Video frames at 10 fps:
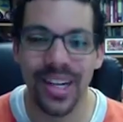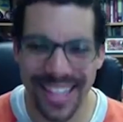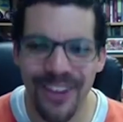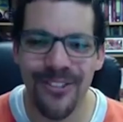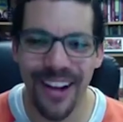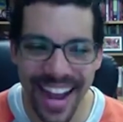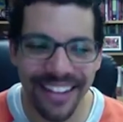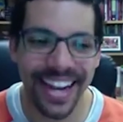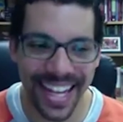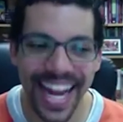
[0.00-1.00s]
Is that right?
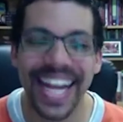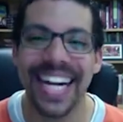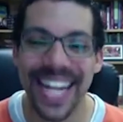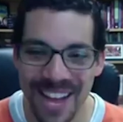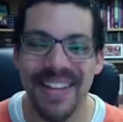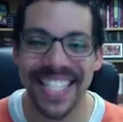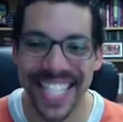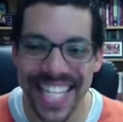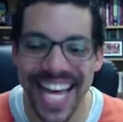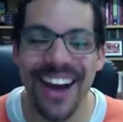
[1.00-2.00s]
Right? Can I get an amen
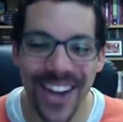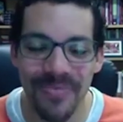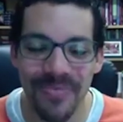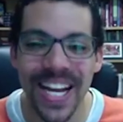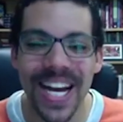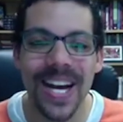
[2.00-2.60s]
to that, right?